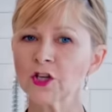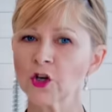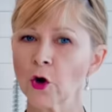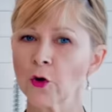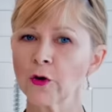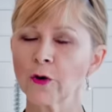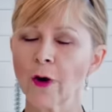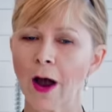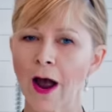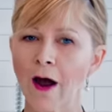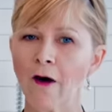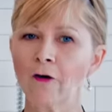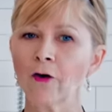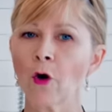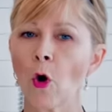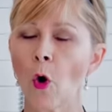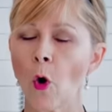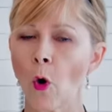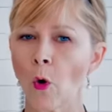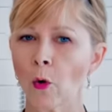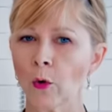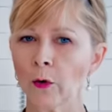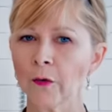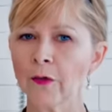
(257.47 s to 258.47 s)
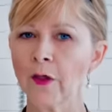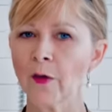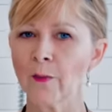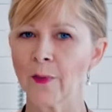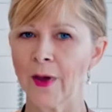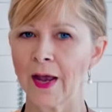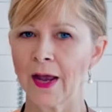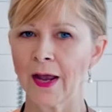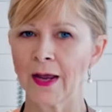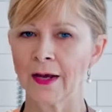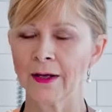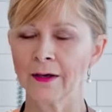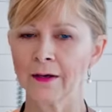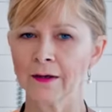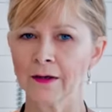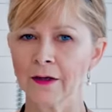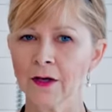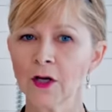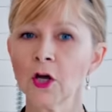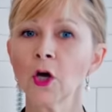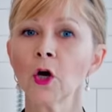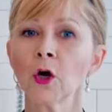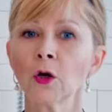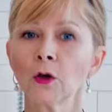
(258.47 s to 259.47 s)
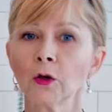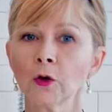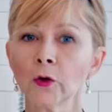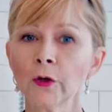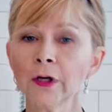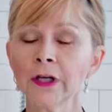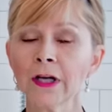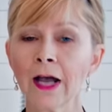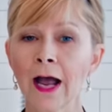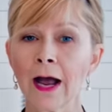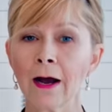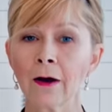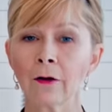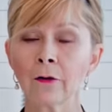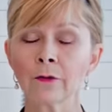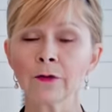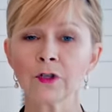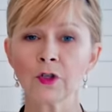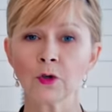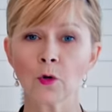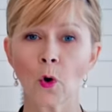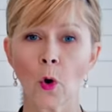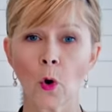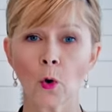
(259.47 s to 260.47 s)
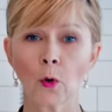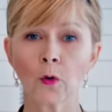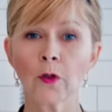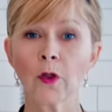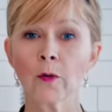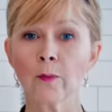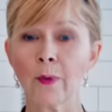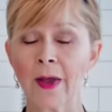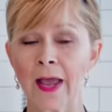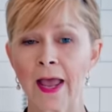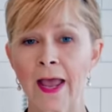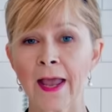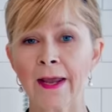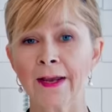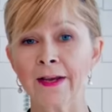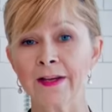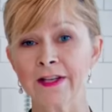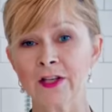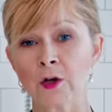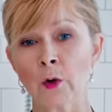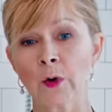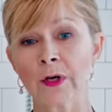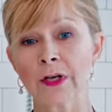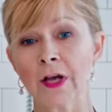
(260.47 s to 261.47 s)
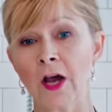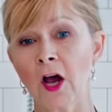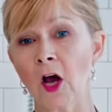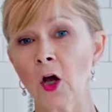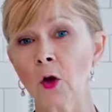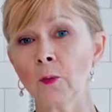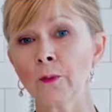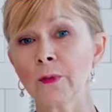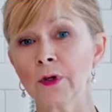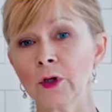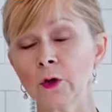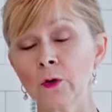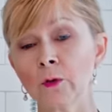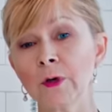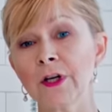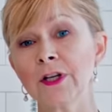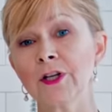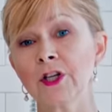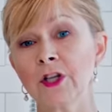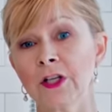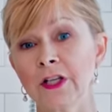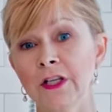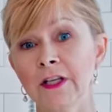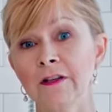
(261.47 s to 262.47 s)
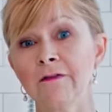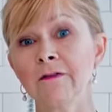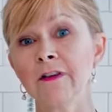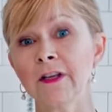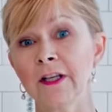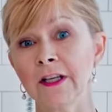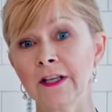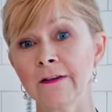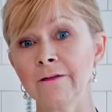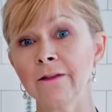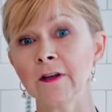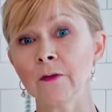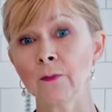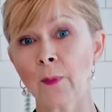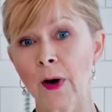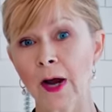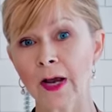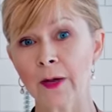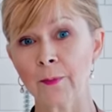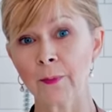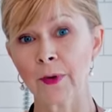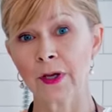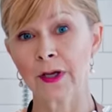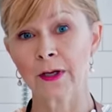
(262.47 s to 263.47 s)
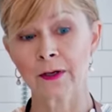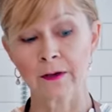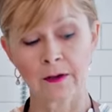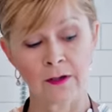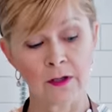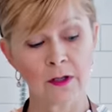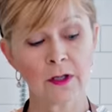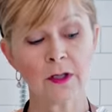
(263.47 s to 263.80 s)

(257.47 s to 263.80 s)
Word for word: to show you how to hold the bag. Learning how to hold the bag is going to help you achieve even piping.